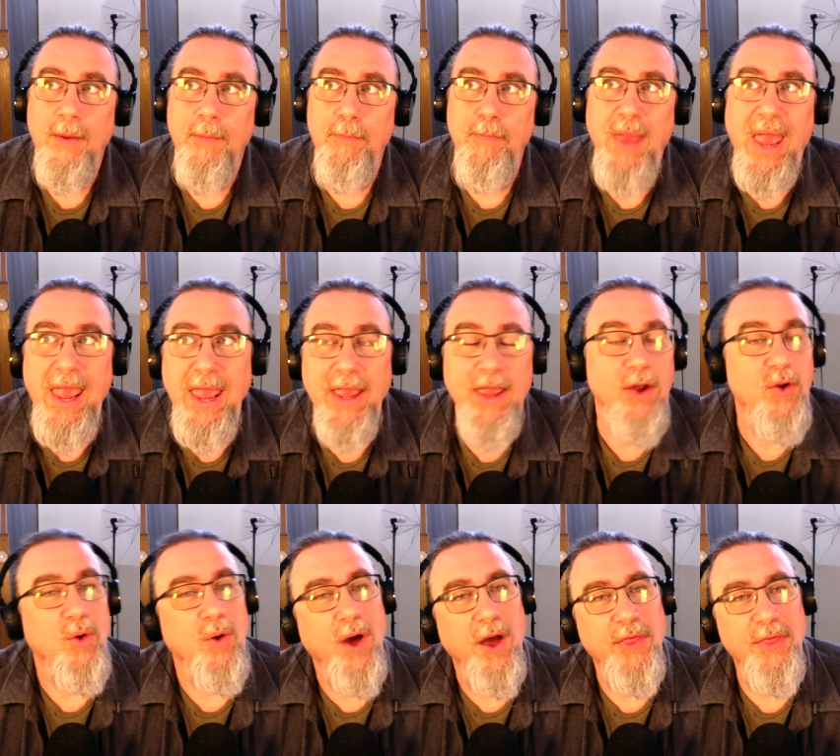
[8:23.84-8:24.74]
pagan
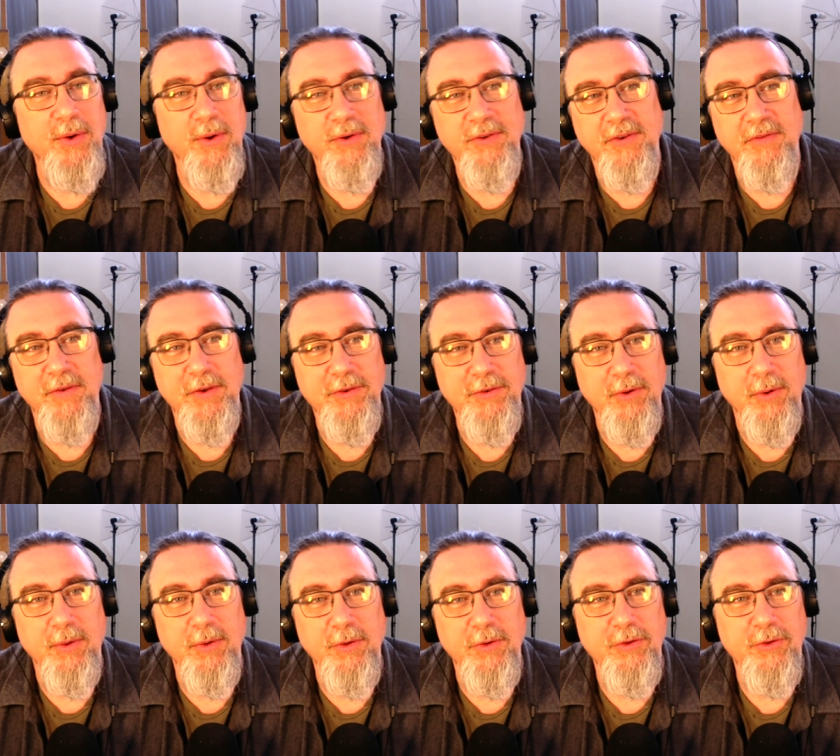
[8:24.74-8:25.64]
authors of a
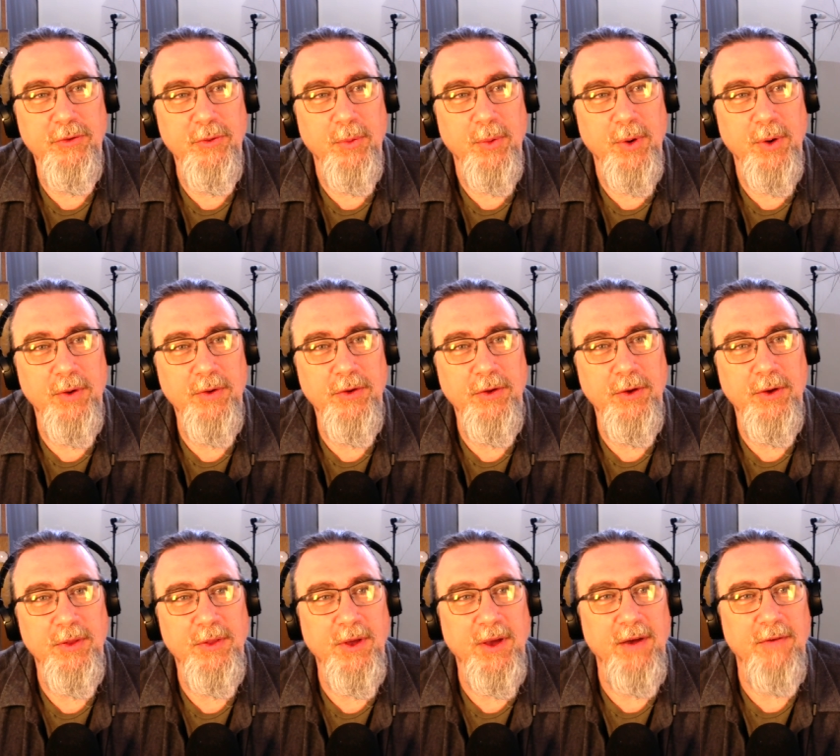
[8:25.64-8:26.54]
certain sort. You
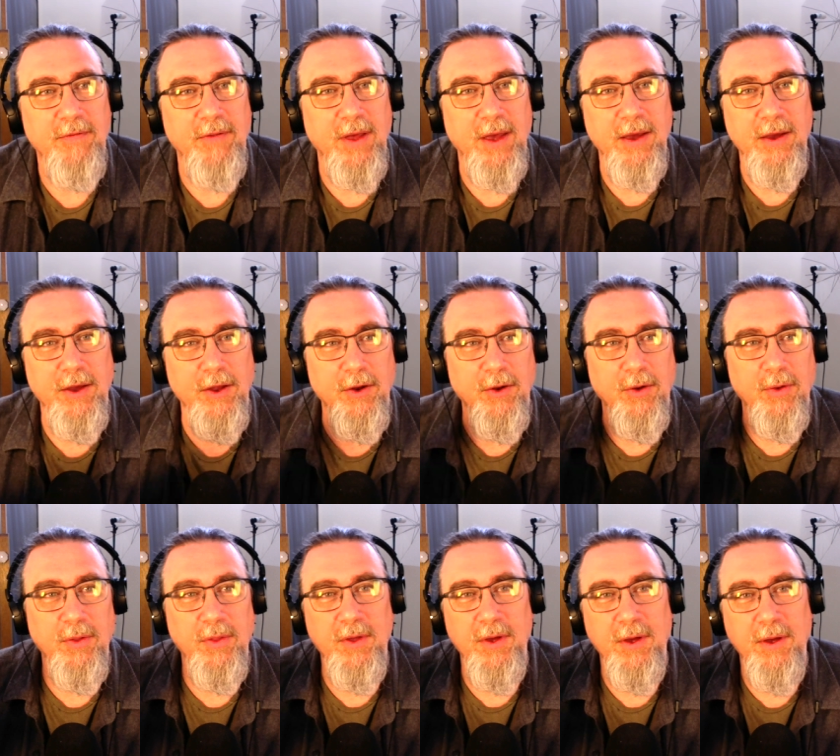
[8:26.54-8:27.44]
could think of
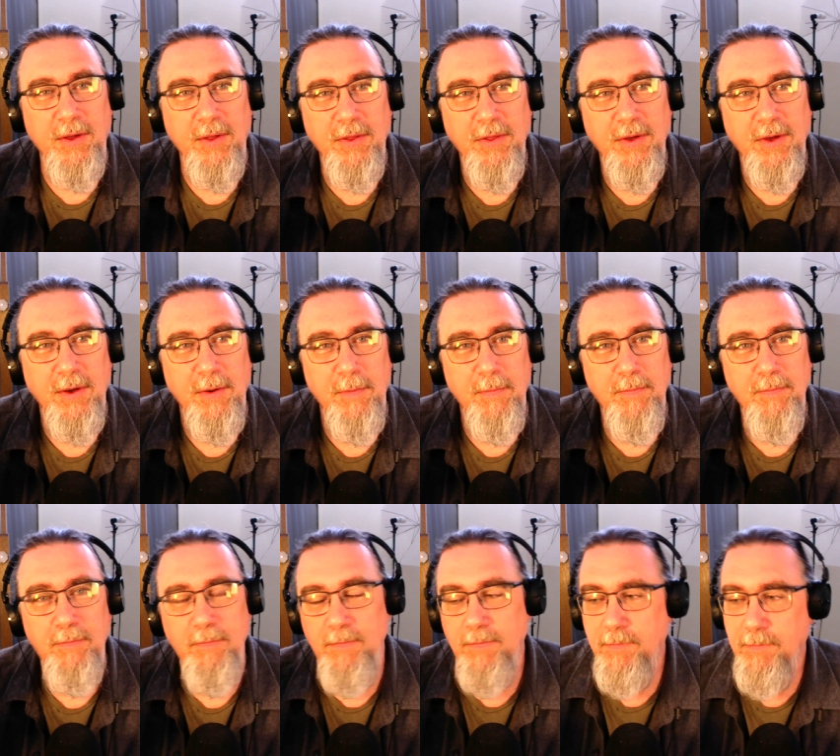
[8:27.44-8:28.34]
the
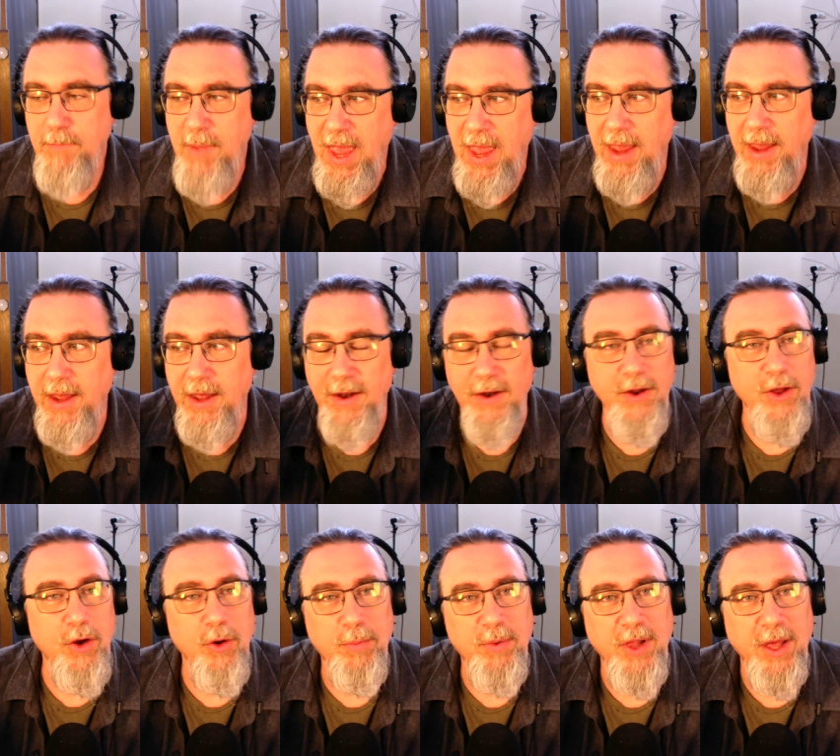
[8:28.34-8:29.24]
pagan
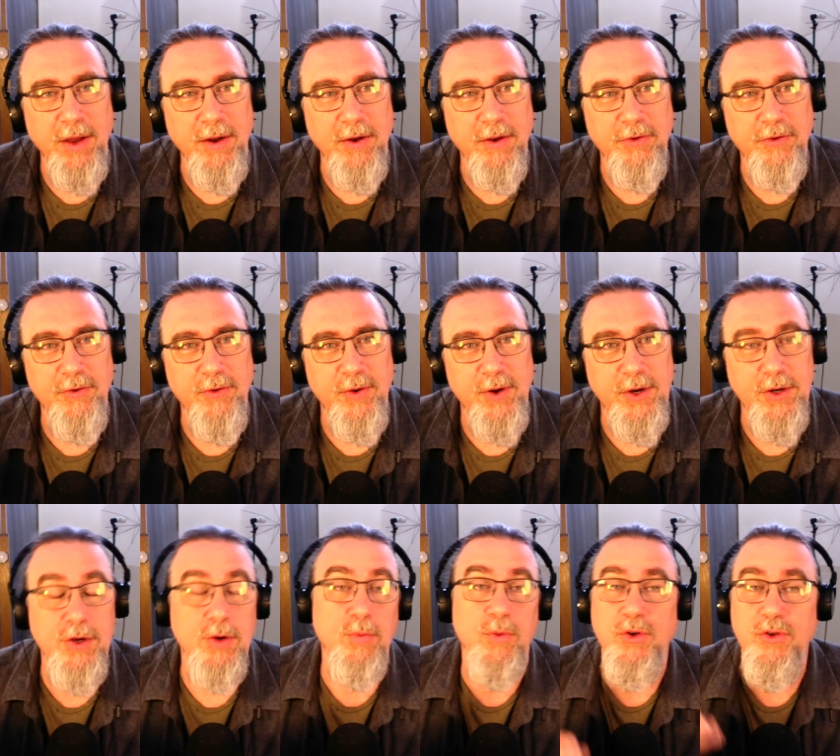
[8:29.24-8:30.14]
Neoplatonist
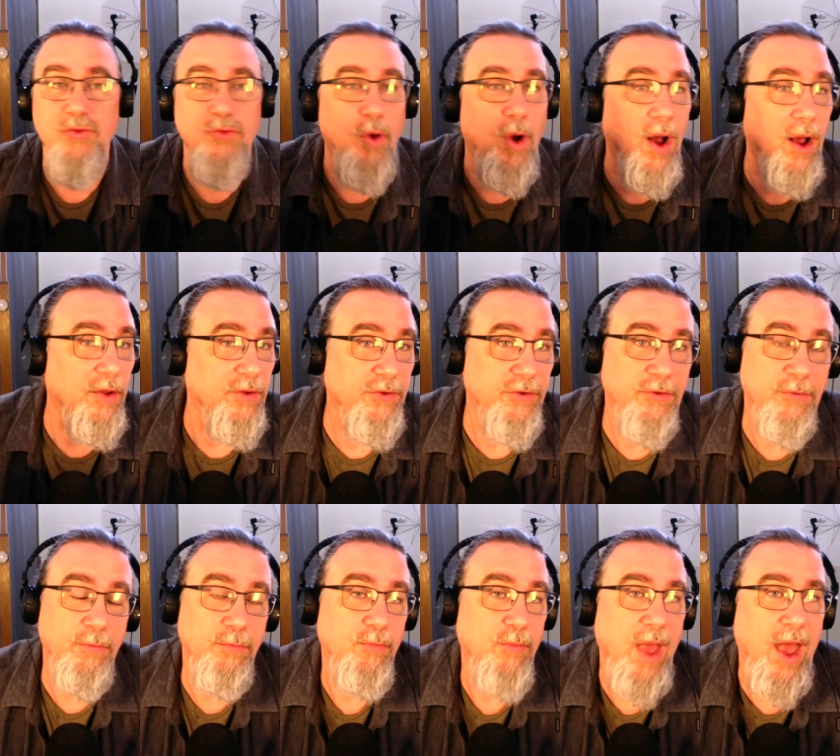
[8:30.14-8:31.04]
tradition, which draws
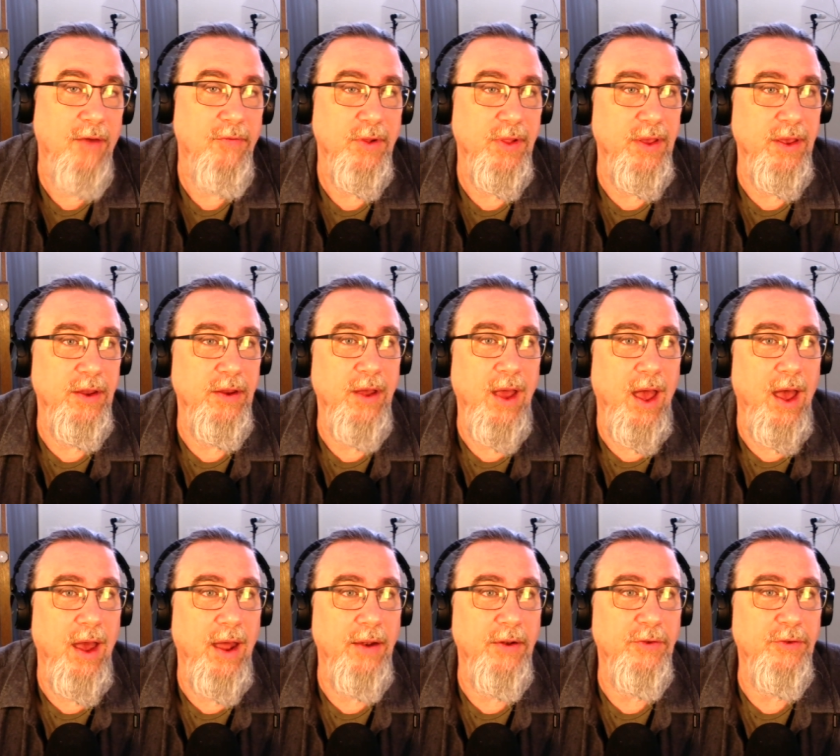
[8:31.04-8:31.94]
heavily
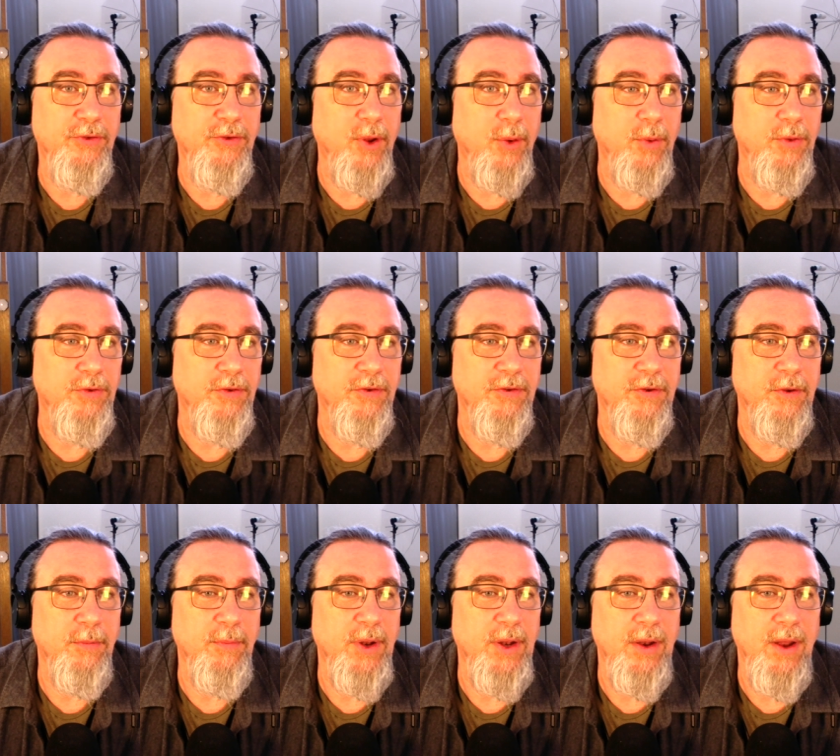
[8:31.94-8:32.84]
on
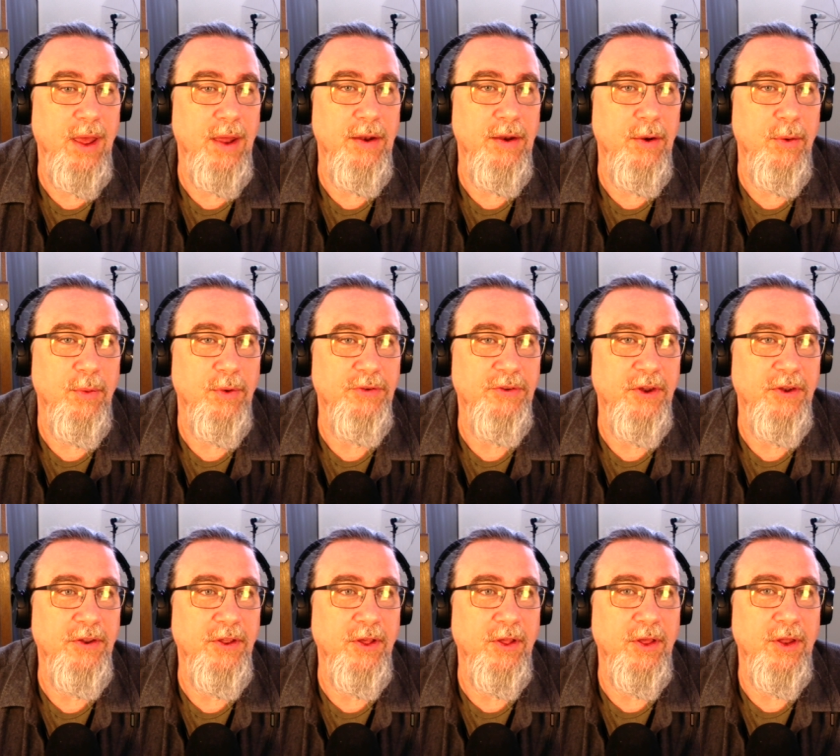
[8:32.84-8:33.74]
Stoicism and
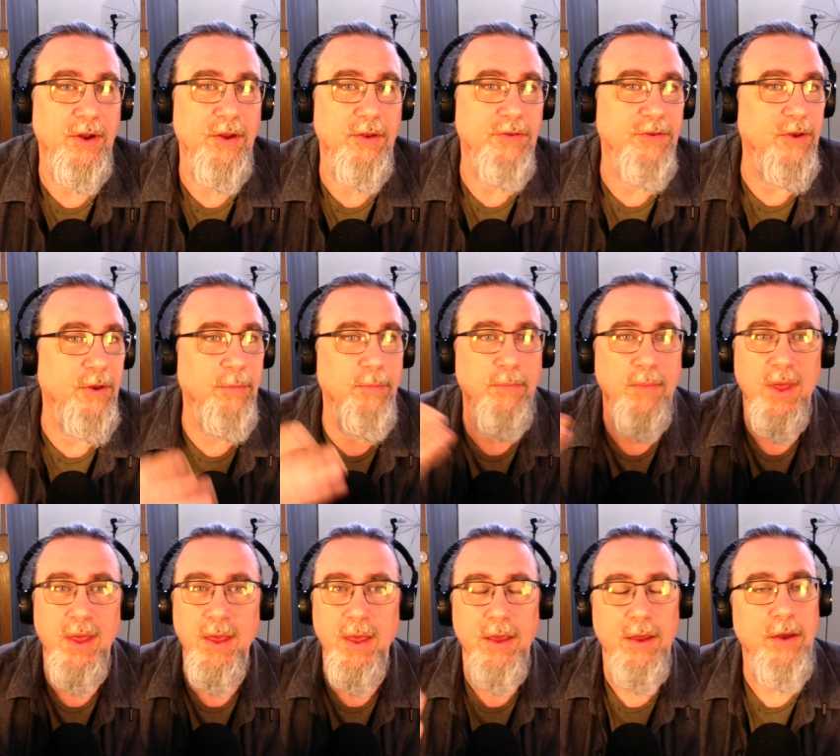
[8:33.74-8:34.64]
Aristotelianism,
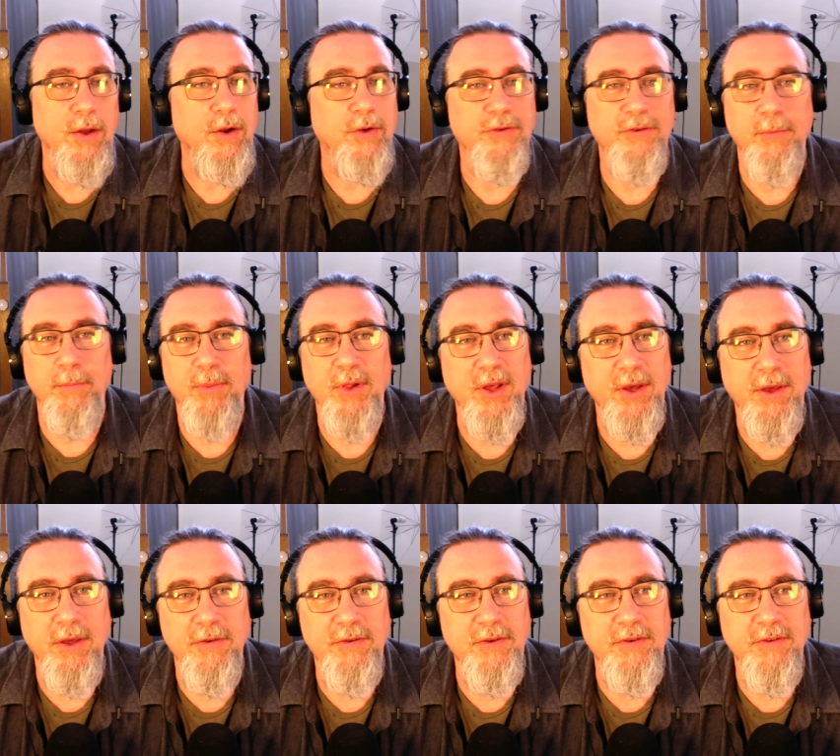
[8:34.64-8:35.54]

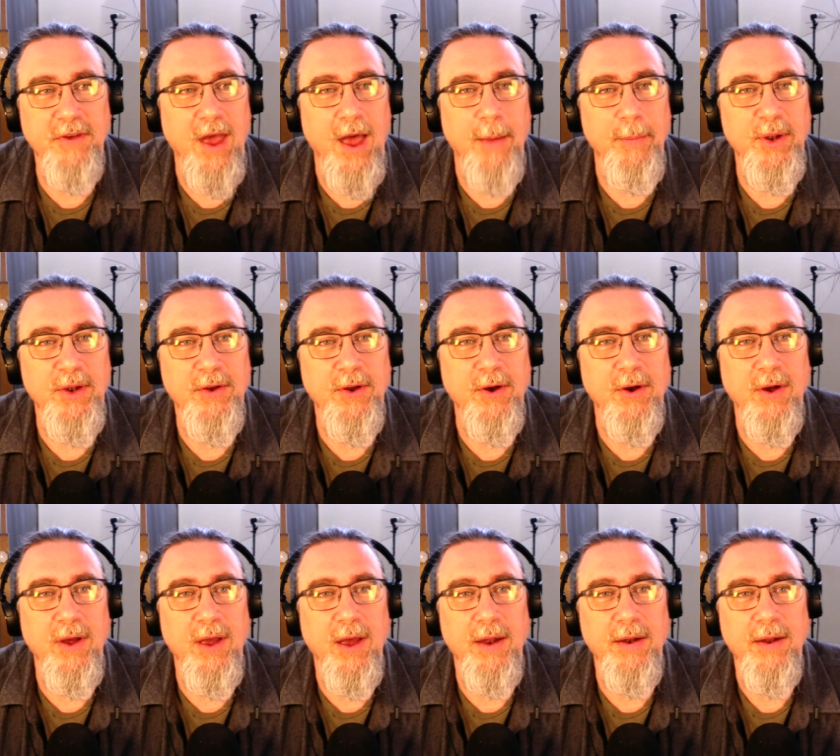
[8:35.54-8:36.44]
Simplicius'
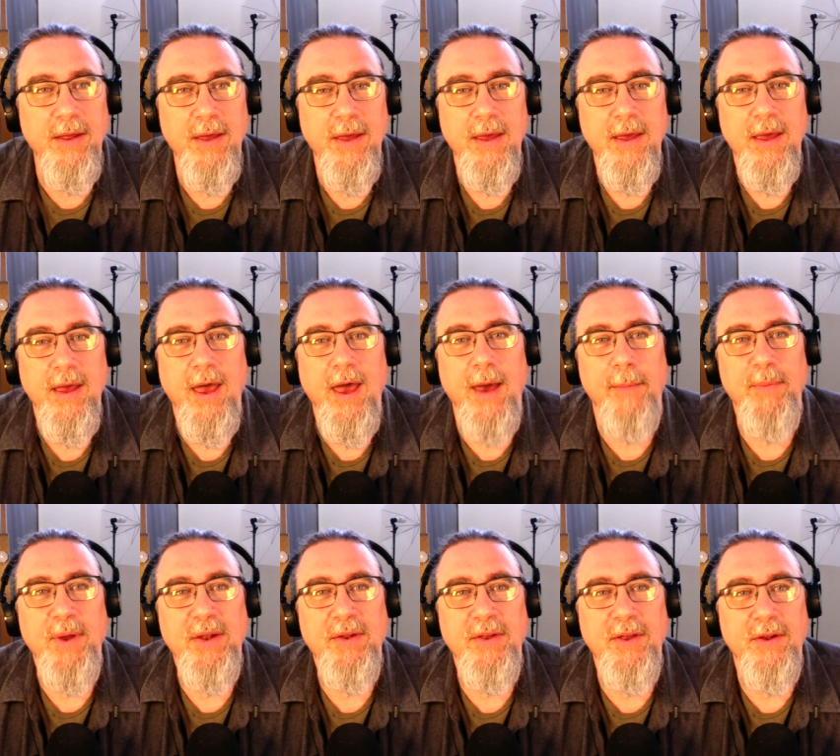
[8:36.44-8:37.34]
commentary on
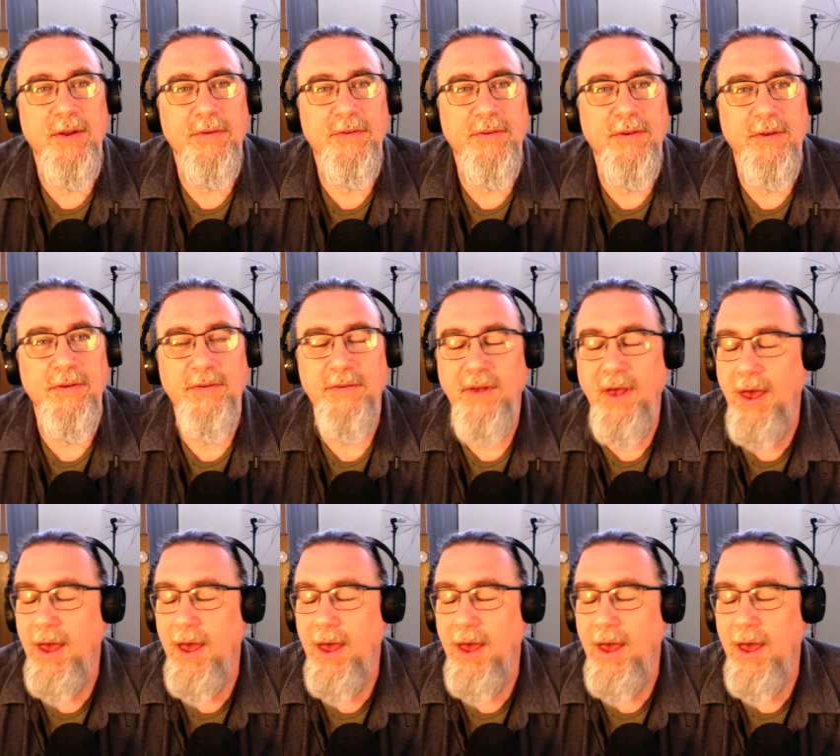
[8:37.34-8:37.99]
Epictetus'